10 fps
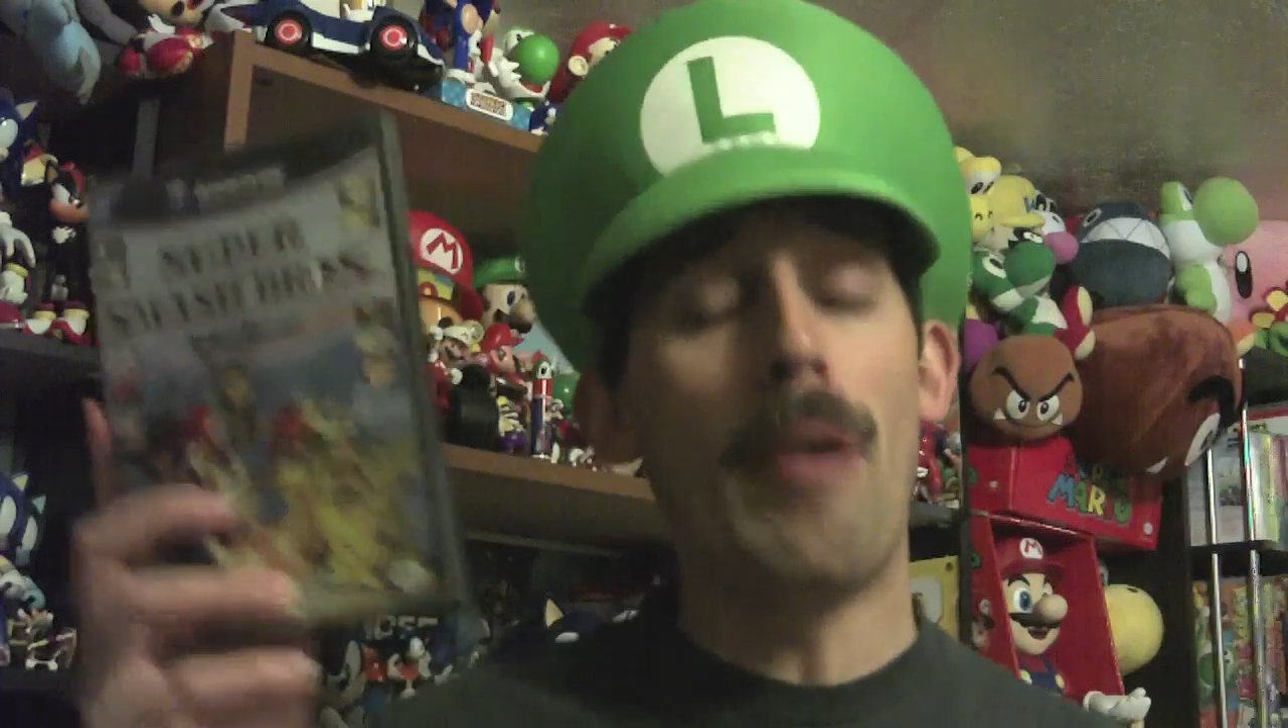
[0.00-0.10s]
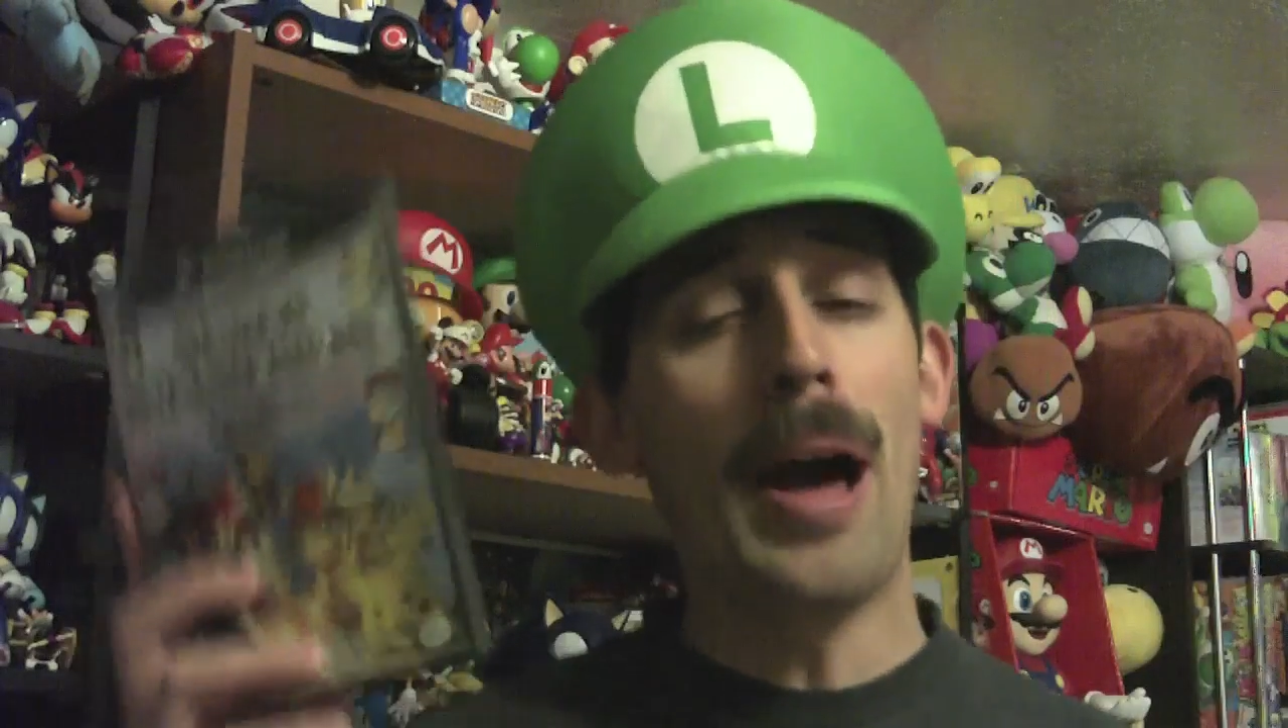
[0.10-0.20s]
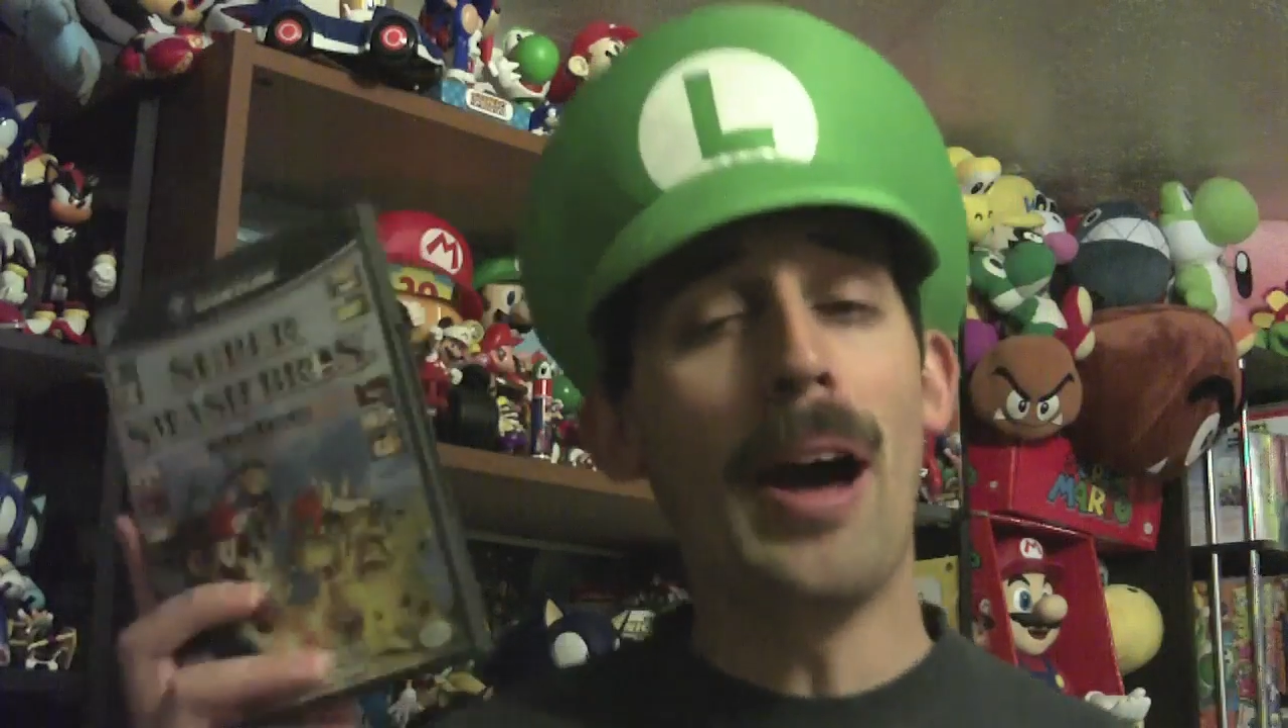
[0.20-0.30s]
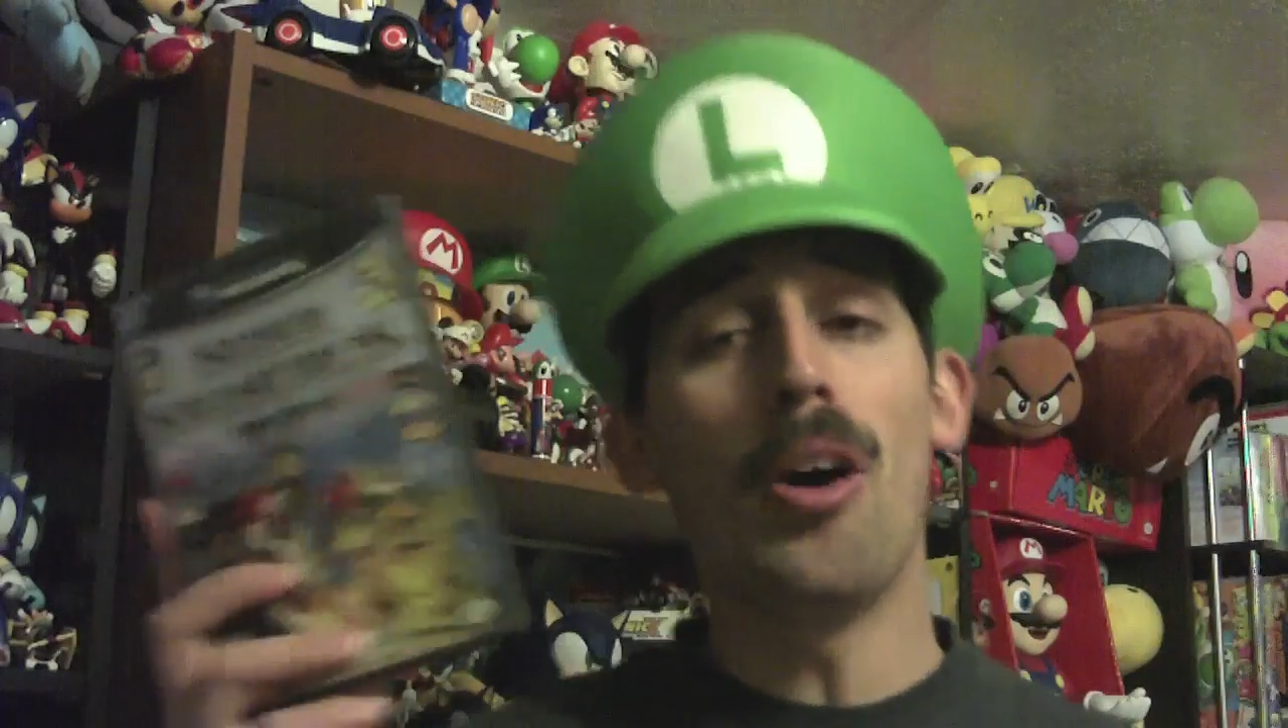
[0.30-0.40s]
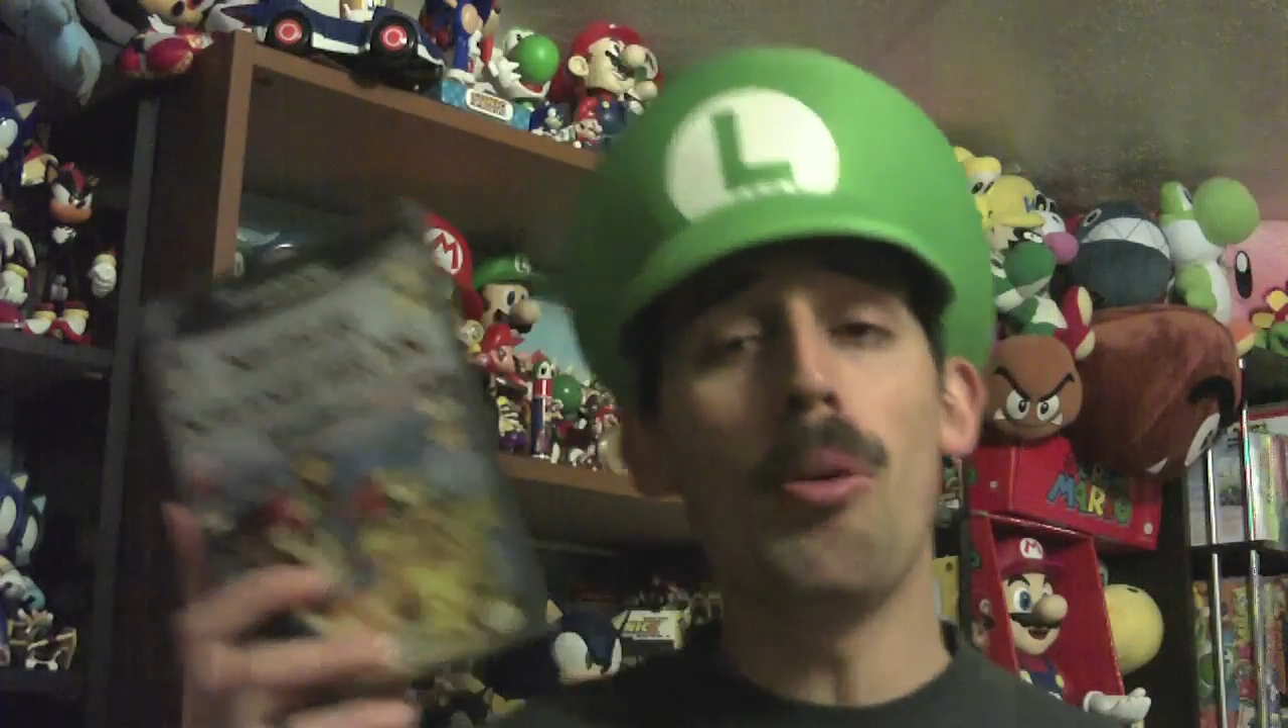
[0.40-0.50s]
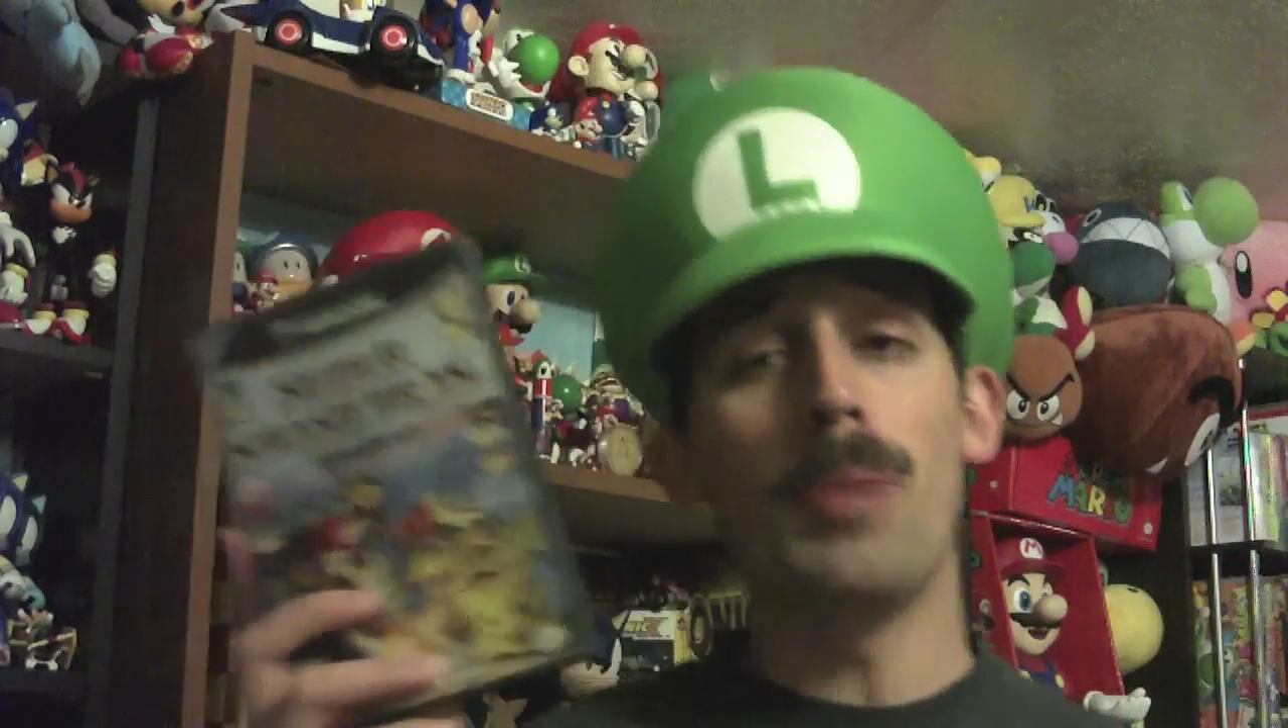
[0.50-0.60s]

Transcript: how